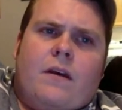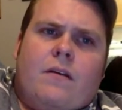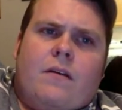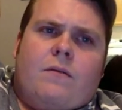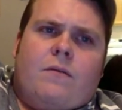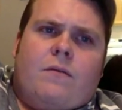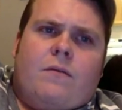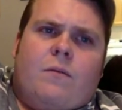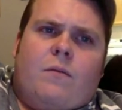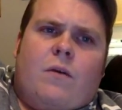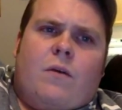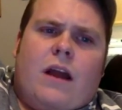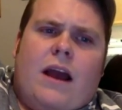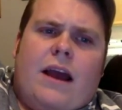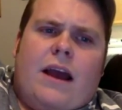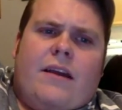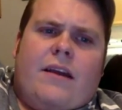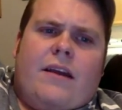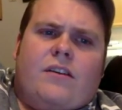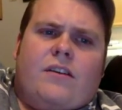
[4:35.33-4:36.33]
from what
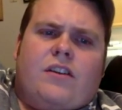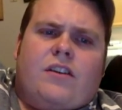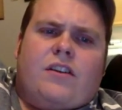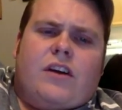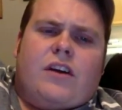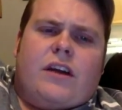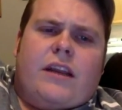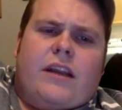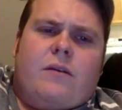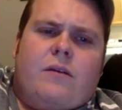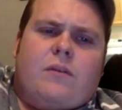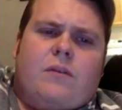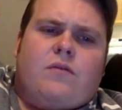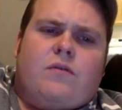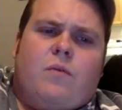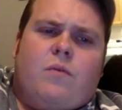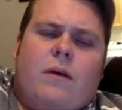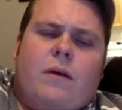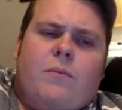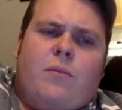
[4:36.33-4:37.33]
I understood, it was
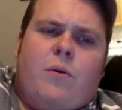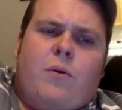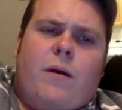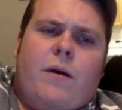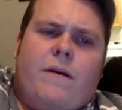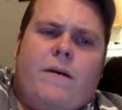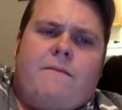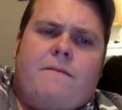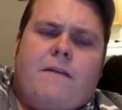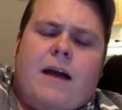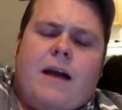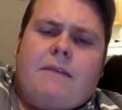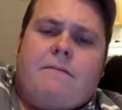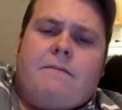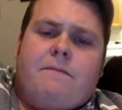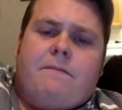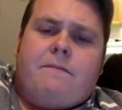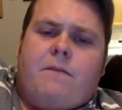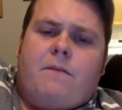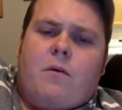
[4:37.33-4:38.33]

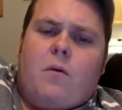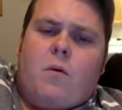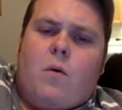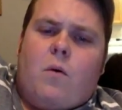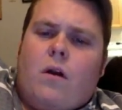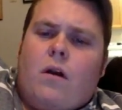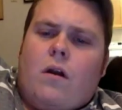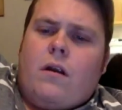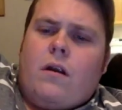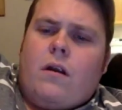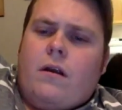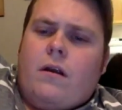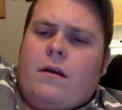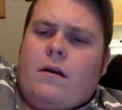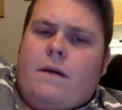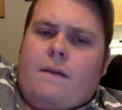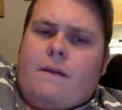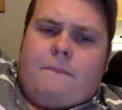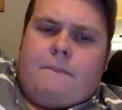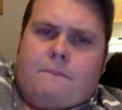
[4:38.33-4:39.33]
1.54,
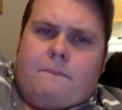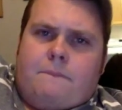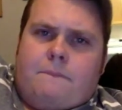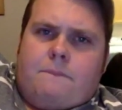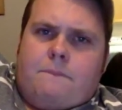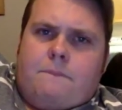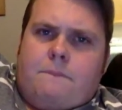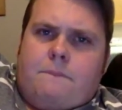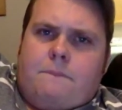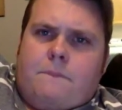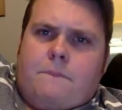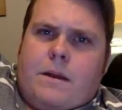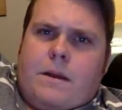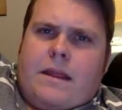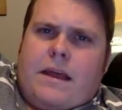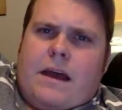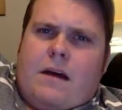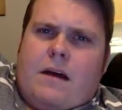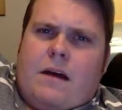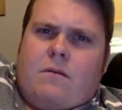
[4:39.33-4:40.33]
but
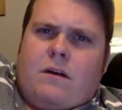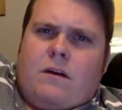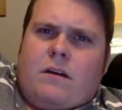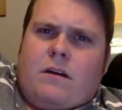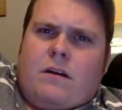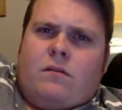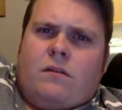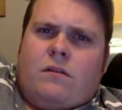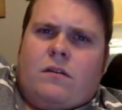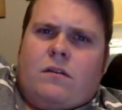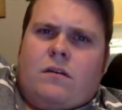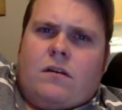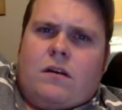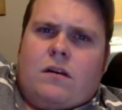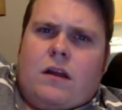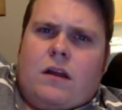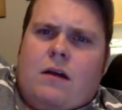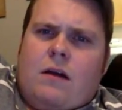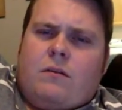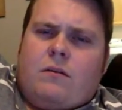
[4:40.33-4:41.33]
that one
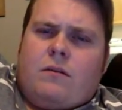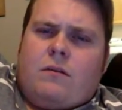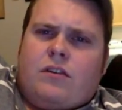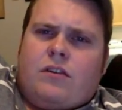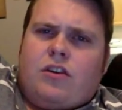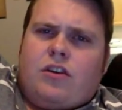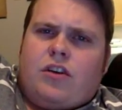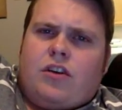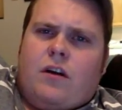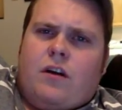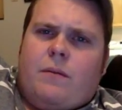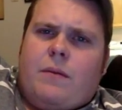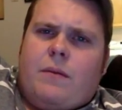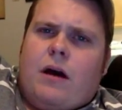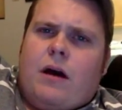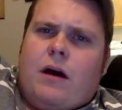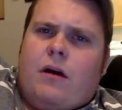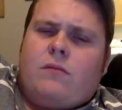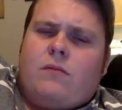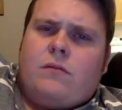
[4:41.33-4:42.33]
I wasn't sure
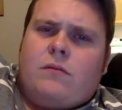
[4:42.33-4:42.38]
about.